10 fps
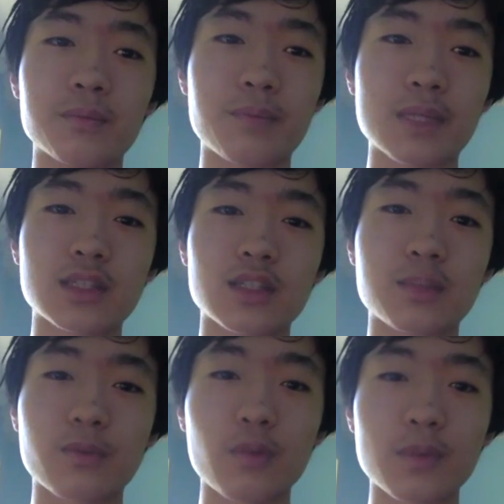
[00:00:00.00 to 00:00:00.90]
based on the
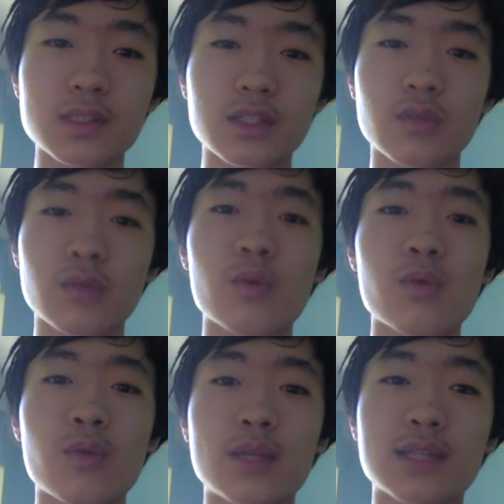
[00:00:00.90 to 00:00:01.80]
performance, you know,
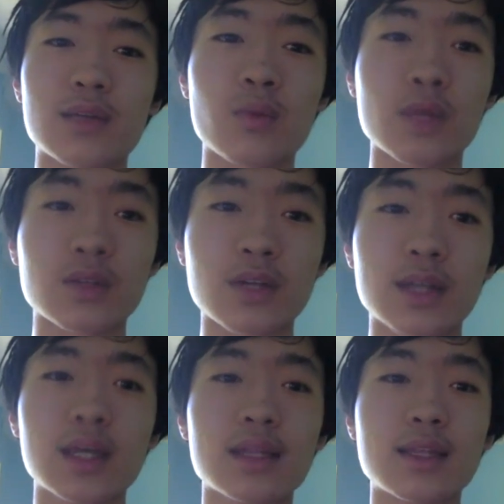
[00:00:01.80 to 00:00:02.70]
we, we decide whether or not
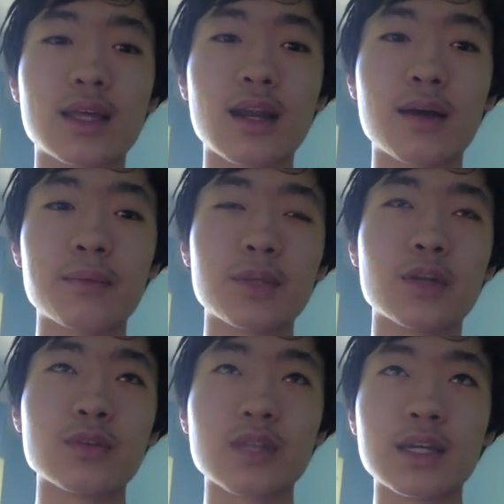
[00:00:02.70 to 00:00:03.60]
that um, you know
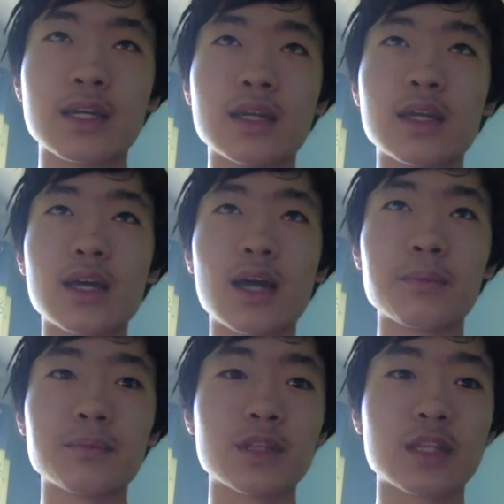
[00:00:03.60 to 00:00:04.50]
they
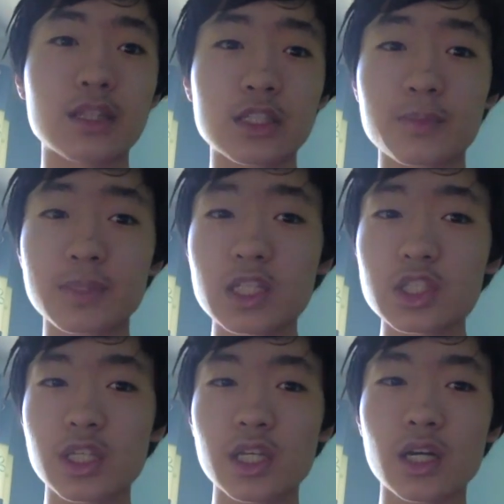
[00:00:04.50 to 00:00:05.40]
um, they, they should be
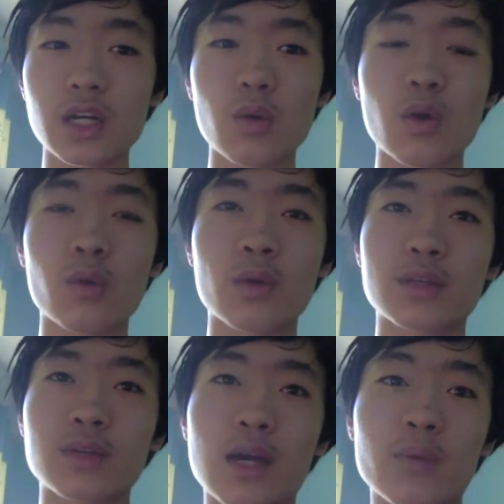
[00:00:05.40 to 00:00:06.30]
teaching here or whether
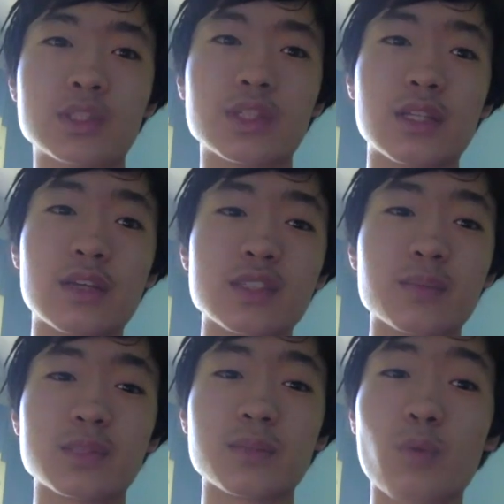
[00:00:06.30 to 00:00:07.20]
or not we should give
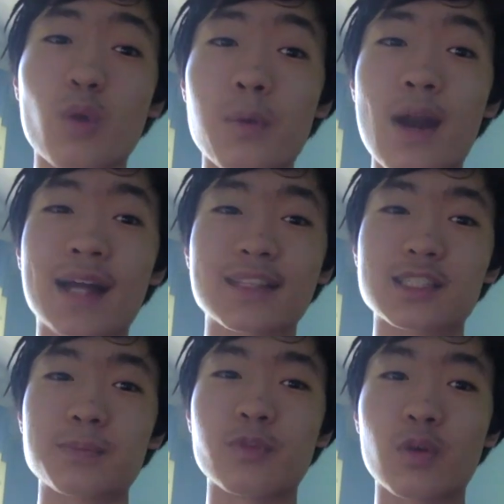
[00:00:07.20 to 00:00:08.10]
them some more practice
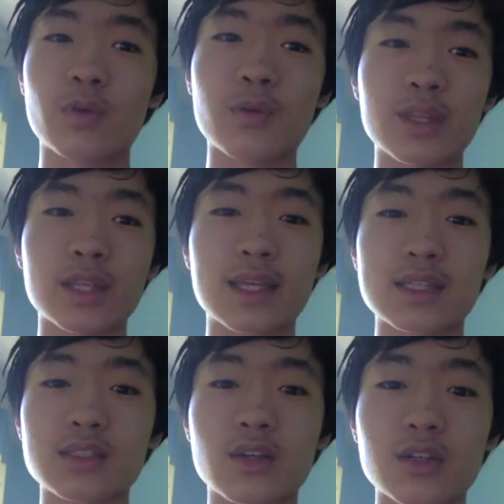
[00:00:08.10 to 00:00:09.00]
before we really get
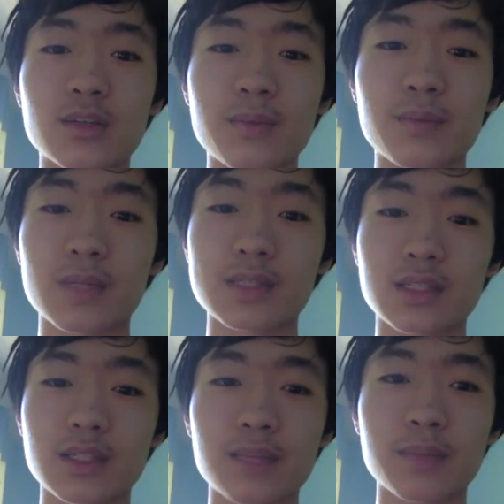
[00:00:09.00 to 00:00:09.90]
started
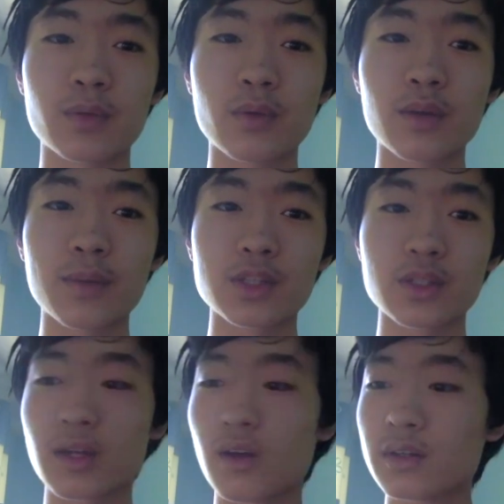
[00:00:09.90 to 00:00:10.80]
basically but we want to make sure that all our